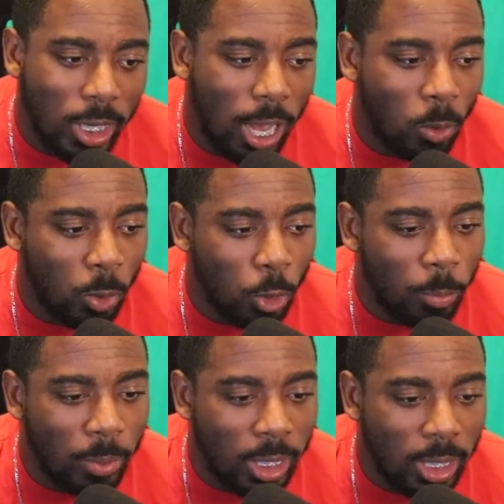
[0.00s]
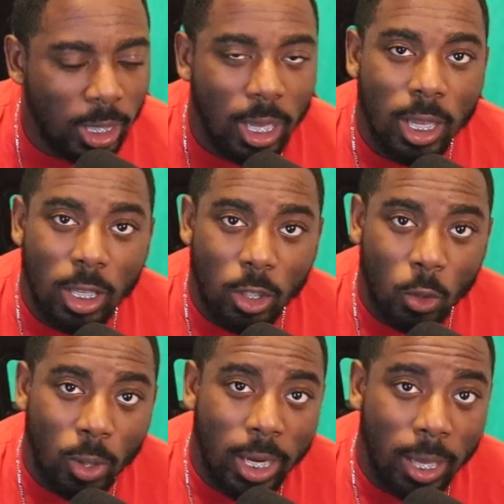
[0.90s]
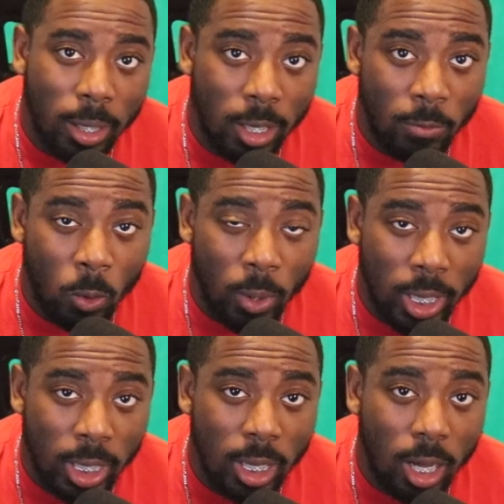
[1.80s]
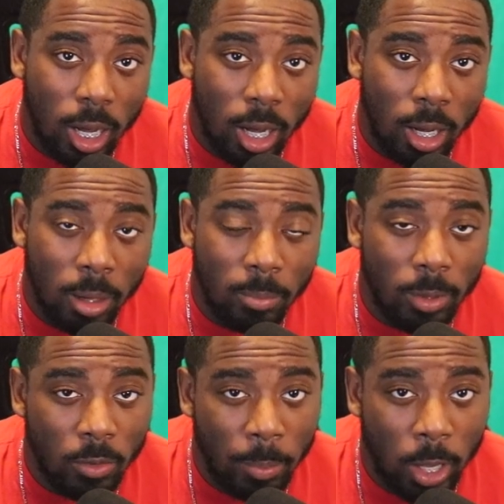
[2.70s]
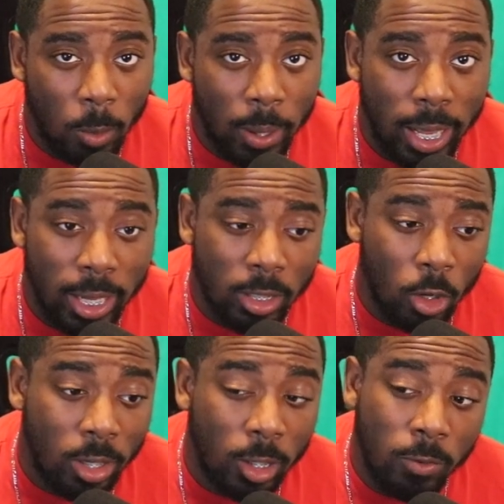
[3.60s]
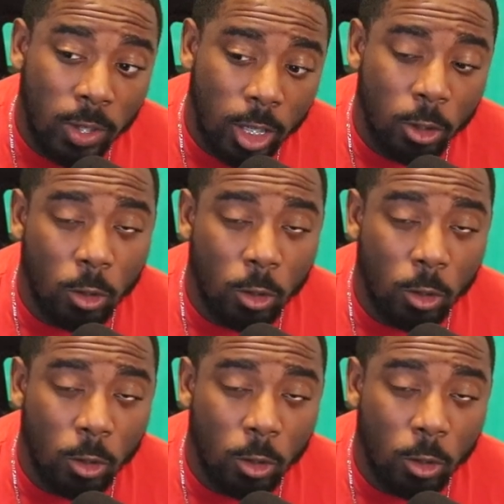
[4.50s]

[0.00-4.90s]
I will be doing a giveaway um, of a battle pass on this video.